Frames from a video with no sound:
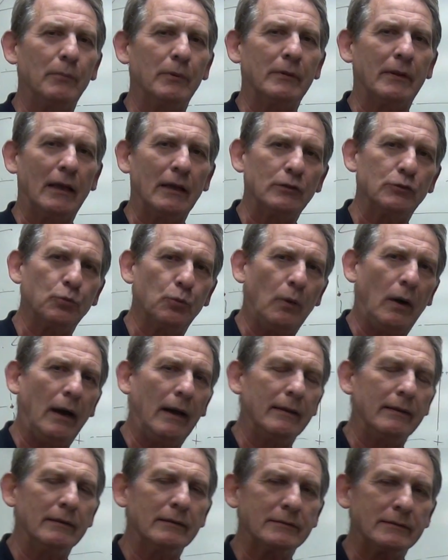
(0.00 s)
but that's
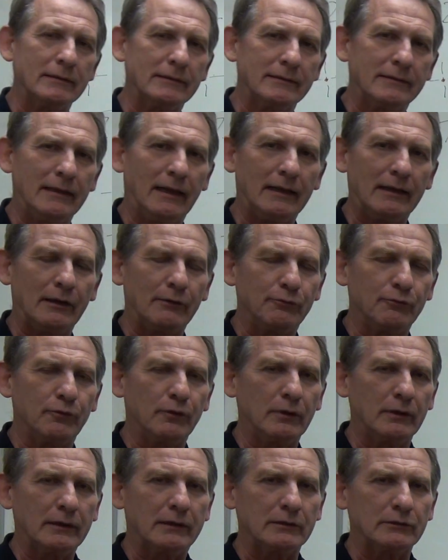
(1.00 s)
why this is not a
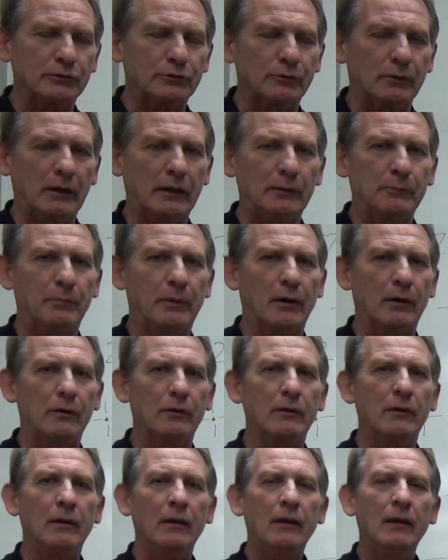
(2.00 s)
fully constrained
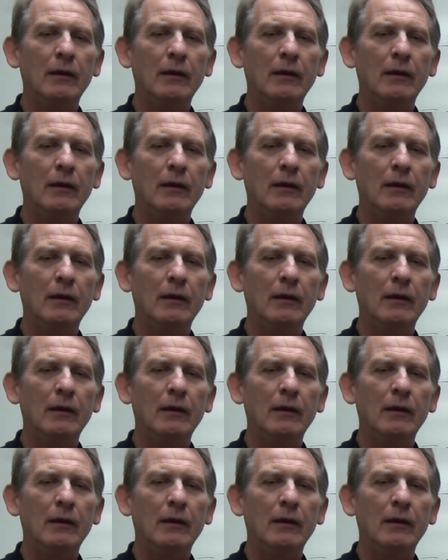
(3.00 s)
part.